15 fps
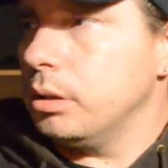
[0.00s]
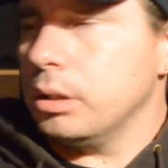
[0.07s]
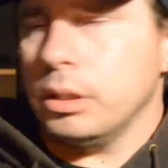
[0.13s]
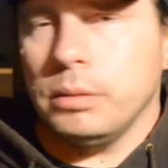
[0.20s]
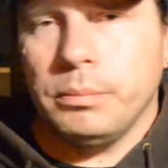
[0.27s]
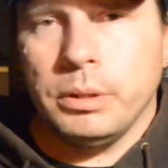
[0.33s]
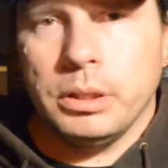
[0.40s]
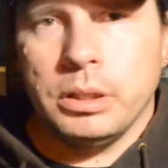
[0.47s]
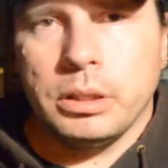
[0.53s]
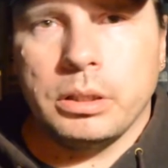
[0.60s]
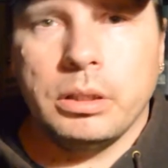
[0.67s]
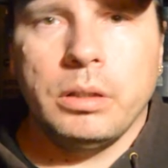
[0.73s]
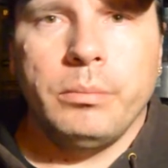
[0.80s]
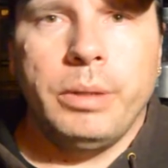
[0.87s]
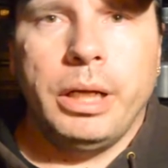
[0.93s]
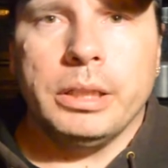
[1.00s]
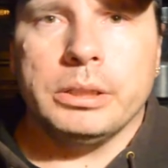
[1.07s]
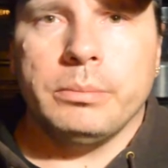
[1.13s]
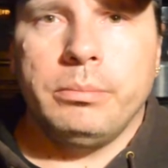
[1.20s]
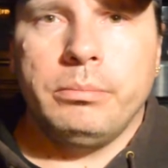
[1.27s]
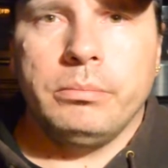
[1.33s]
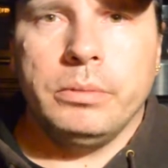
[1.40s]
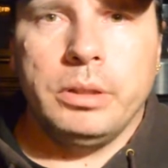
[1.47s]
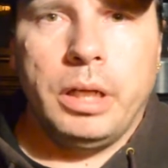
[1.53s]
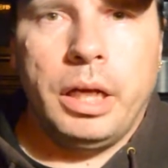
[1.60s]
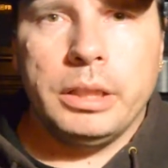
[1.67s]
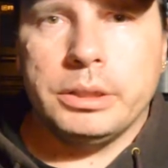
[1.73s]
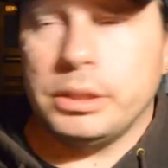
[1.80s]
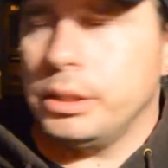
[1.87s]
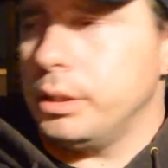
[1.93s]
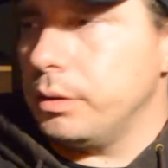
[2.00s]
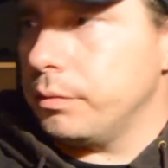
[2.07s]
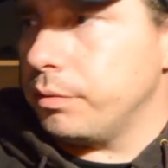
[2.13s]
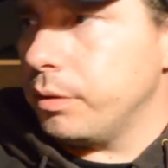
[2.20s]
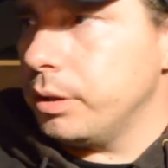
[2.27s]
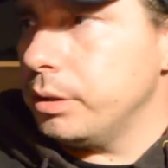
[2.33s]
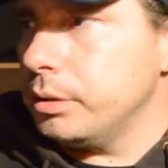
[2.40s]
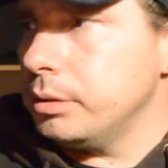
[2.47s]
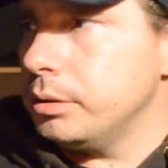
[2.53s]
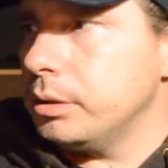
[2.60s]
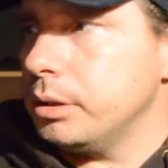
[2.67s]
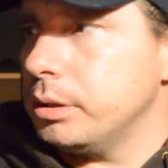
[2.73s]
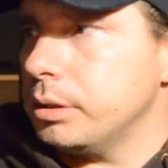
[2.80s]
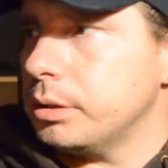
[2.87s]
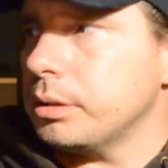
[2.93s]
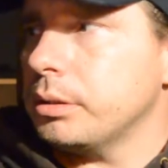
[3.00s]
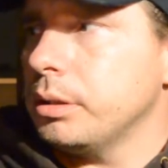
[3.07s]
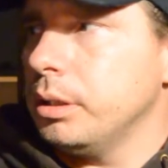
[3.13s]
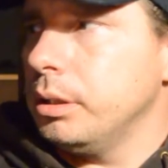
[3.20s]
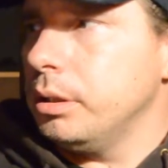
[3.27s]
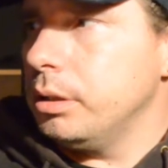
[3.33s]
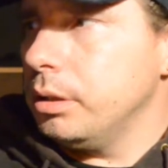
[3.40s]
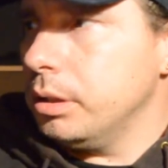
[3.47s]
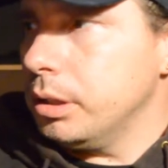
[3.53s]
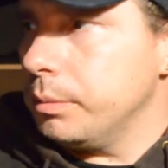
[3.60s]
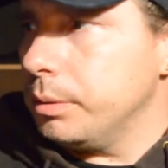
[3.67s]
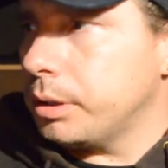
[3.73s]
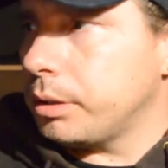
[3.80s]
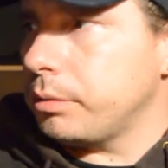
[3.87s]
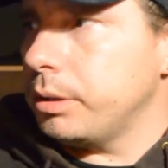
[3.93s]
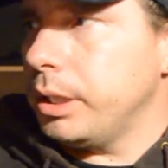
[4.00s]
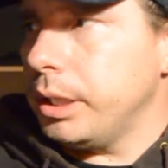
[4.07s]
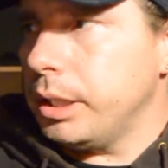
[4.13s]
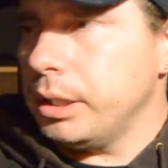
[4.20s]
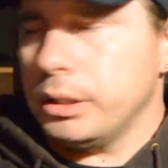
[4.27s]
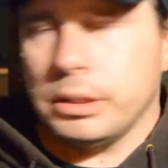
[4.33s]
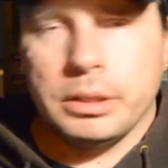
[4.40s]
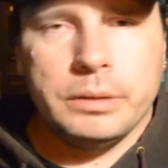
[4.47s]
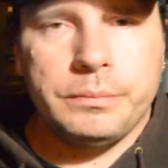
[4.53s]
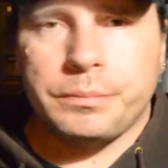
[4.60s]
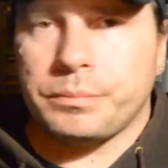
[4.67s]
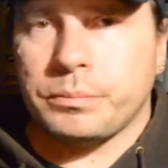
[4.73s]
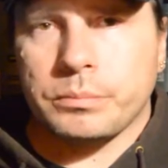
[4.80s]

a little bit, uh, a little bit action, action in the front. Uh, a little bit through that, and